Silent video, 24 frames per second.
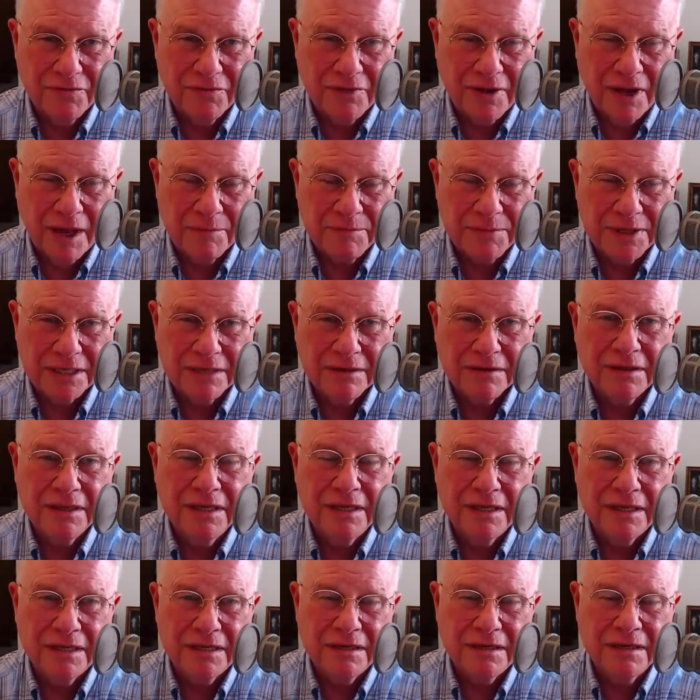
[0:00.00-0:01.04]

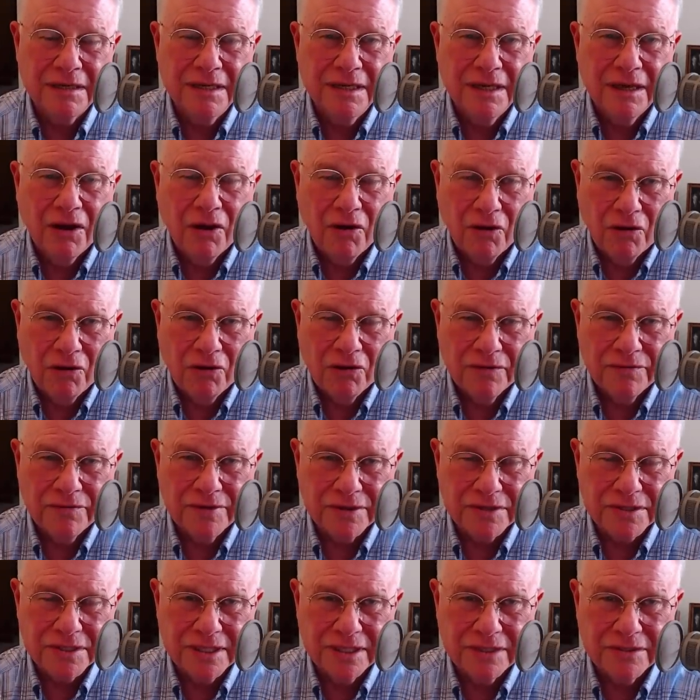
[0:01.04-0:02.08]
optically and all of
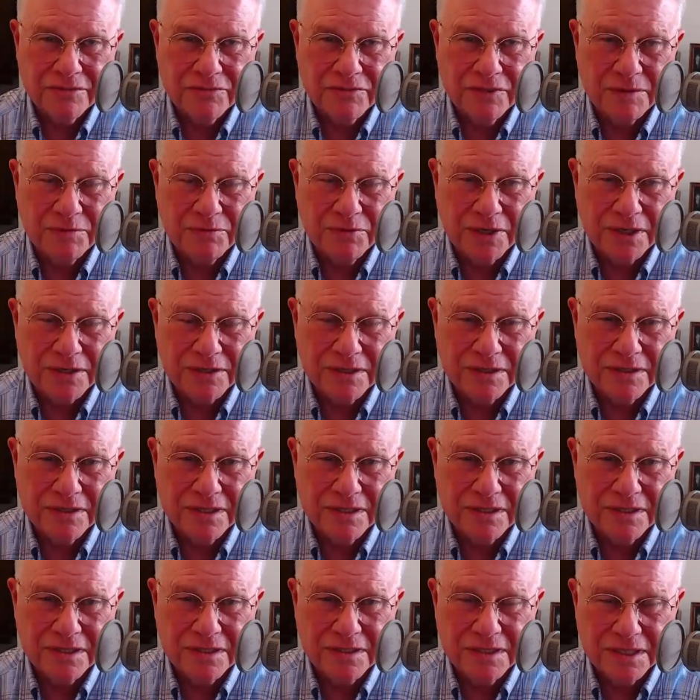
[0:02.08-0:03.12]
your sensory impressions.
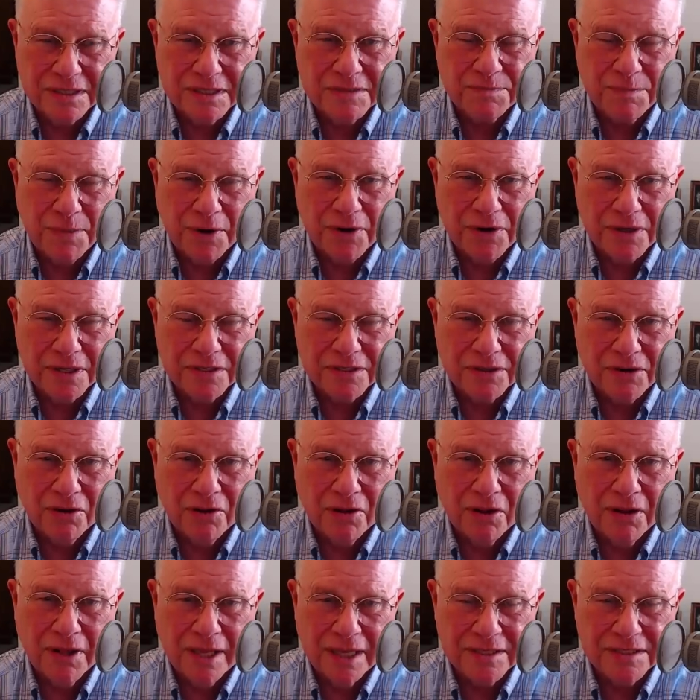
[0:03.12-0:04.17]
It's, this part is
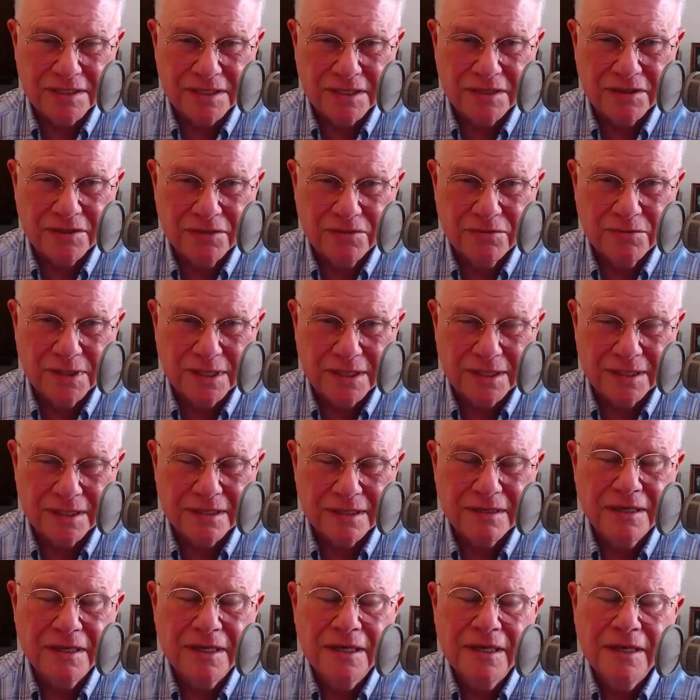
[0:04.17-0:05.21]
all has to do with it.
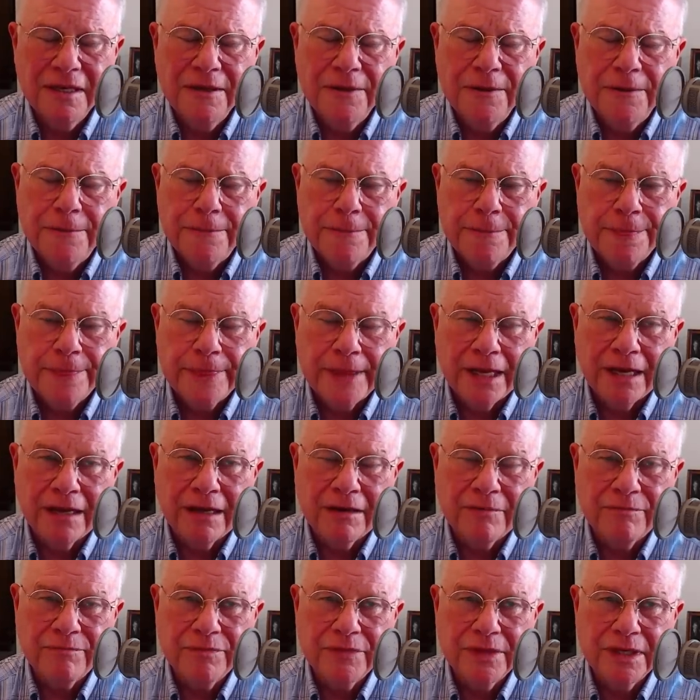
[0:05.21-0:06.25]

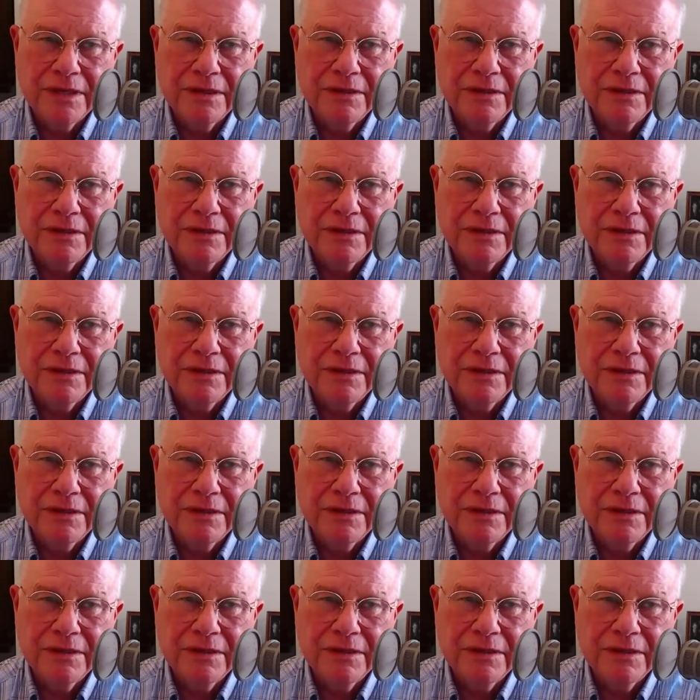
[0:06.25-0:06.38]
Um,